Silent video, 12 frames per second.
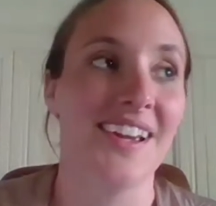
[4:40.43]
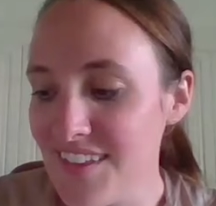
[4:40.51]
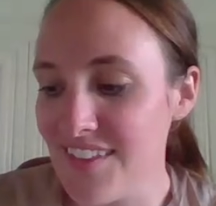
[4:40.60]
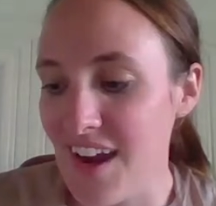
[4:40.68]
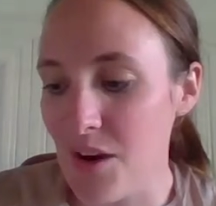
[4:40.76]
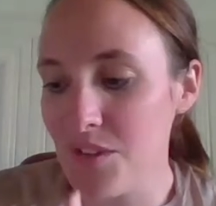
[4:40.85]

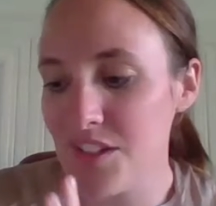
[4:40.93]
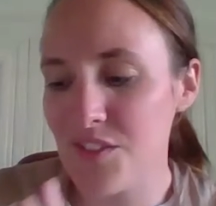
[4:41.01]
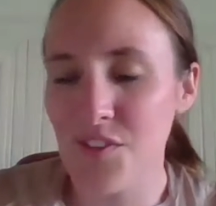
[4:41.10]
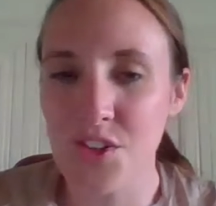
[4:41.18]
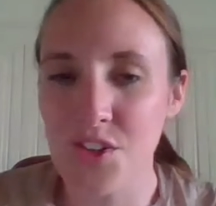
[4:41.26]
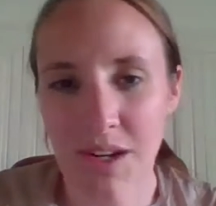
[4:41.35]
That was
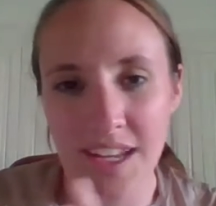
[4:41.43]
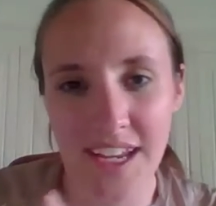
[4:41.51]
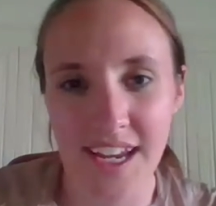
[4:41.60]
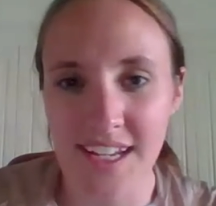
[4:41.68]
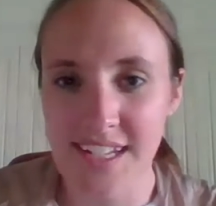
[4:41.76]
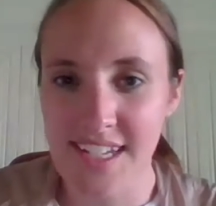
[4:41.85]
for
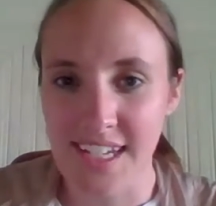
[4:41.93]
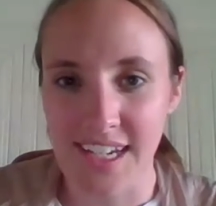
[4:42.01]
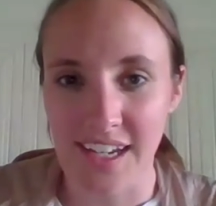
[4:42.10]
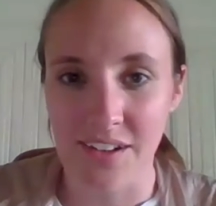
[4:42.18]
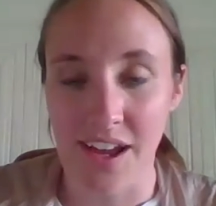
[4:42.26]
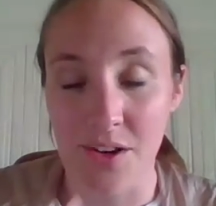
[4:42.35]

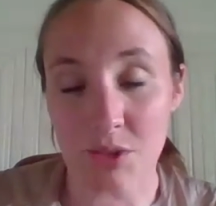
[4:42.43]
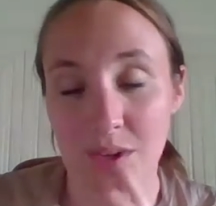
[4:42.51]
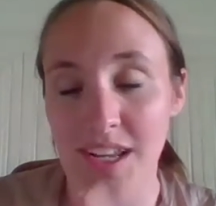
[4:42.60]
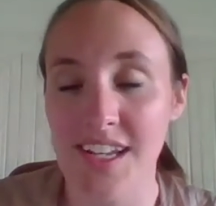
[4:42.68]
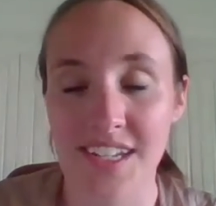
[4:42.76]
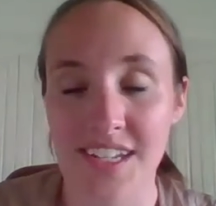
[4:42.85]
2018.
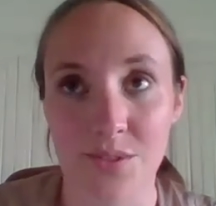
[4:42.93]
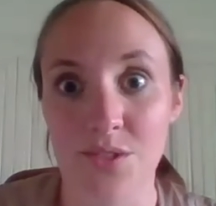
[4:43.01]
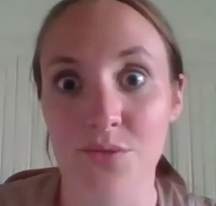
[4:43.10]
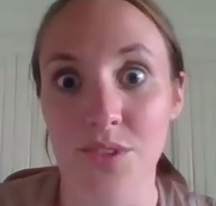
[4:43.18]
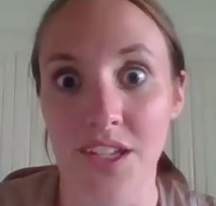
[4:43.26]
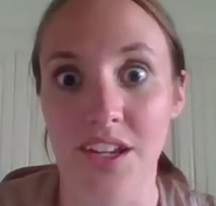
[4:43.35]
2018 was
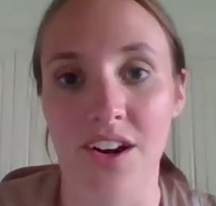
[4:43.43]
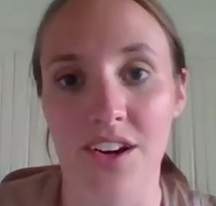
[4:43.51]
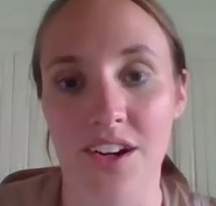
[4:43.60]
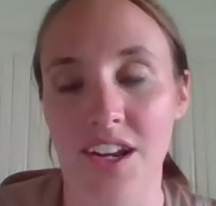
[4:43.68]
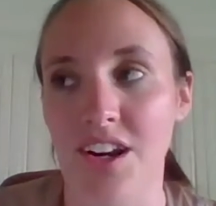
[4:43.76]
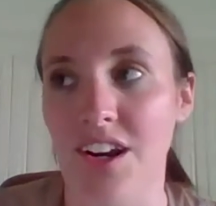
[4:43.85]
a really
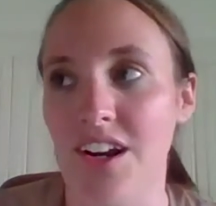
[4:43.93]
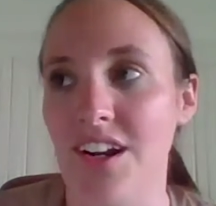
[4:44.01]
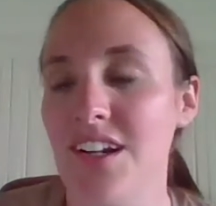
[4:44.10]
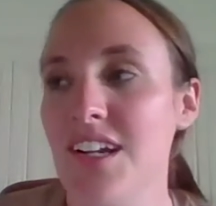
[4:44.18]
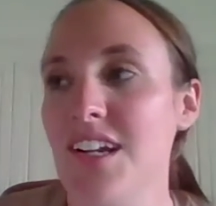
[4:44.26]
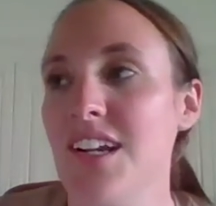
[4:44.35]
hard year.